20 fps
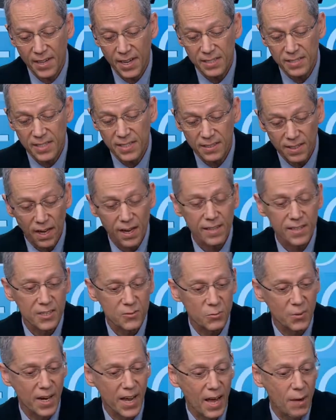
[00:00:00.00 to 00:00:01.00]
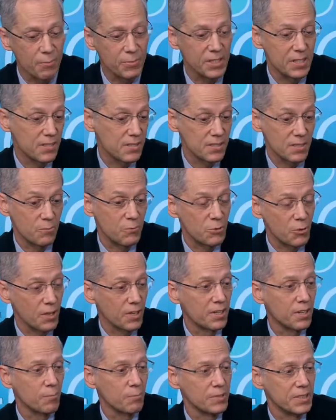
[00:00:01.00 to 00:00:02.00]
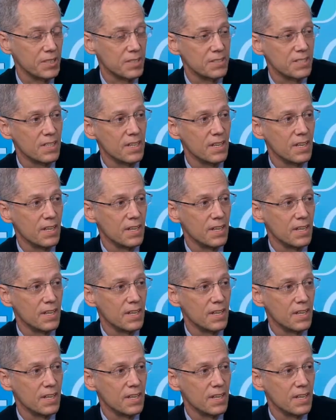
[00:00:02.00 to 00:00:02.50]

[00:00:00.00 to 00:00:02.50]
1990s, what happened is some drug companies